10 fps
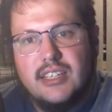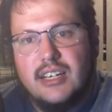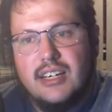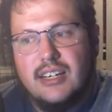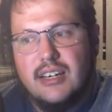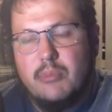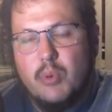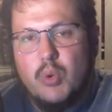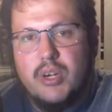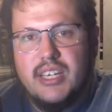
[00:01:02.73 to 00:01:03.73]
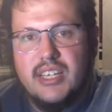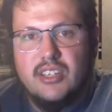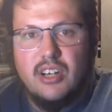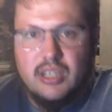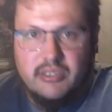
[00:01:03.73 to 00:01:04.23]
But we're going to get into
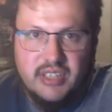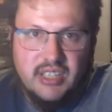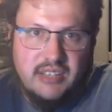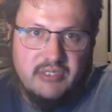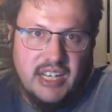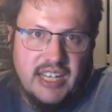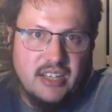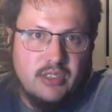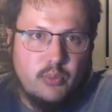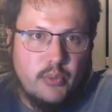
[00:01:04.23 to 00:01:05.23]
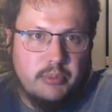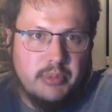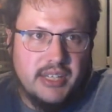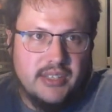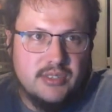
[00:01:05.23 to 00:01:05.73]
all of it. Cleveland added 3
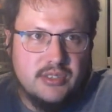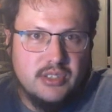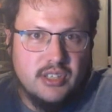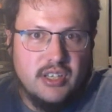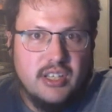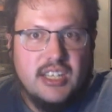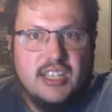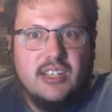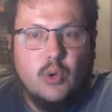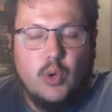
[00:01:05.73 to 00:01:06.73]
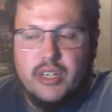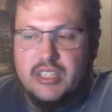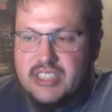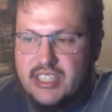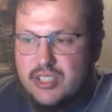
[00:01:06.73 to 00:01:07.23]
players to their
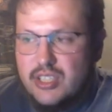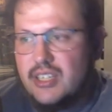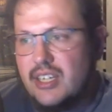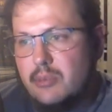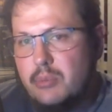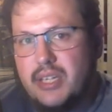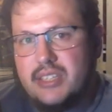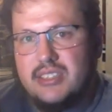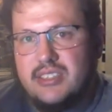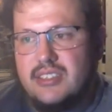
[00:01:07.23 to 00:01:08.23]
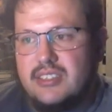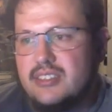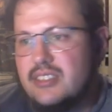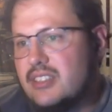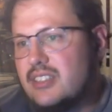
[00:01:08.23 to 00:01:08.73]
organization. They picked
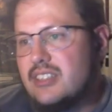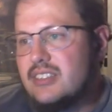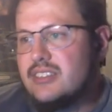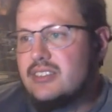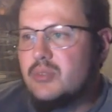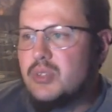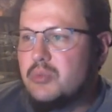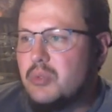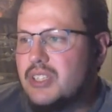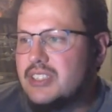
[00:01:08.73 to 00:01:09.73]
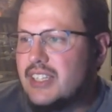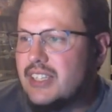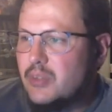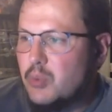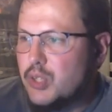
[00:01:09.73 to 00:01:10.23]
what
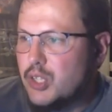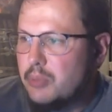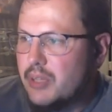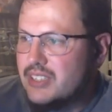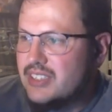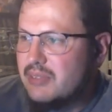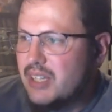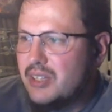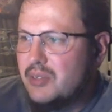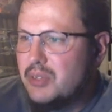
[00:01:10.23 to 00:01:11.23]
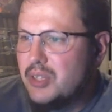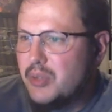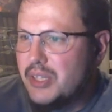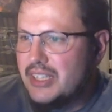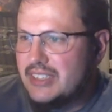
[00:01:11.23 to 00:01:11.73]
exactly were their picks? I'm not good with
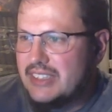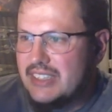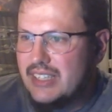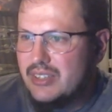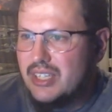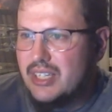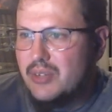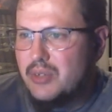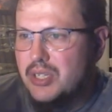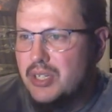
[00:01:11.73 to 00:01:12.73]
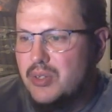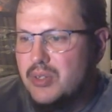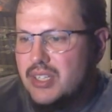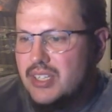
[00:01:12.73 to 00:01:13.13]
knowing things like that. You'd think I would know.